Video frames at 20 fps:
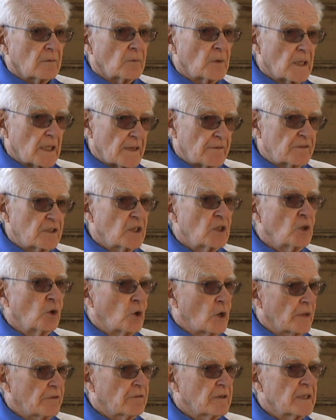we lived in
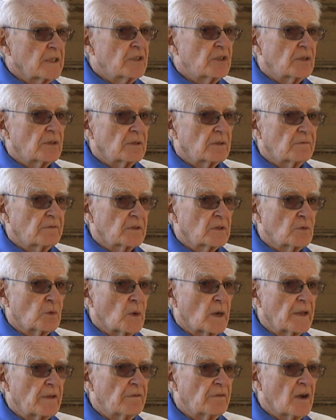Northridge for
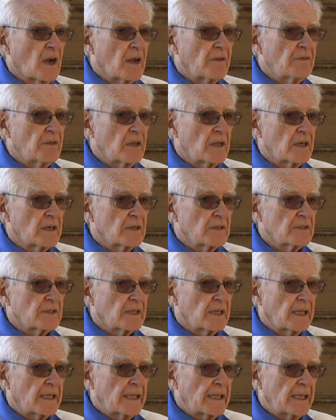25
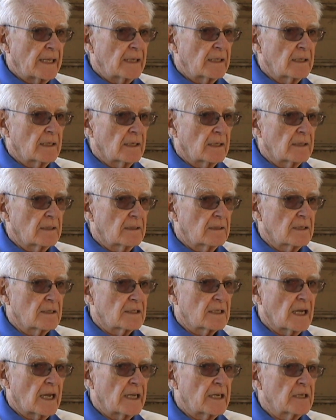years, and then
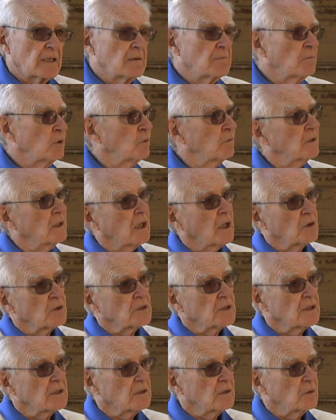decided to move
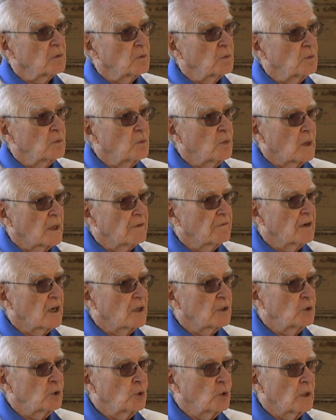closer to one of
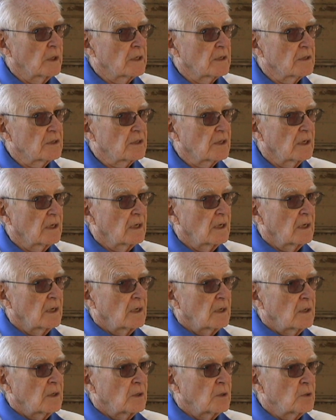our daughters,
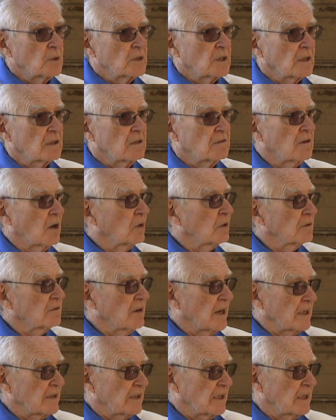who's a Corona
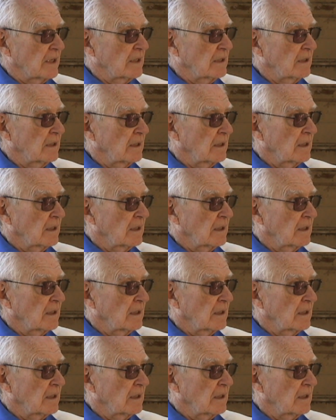resident.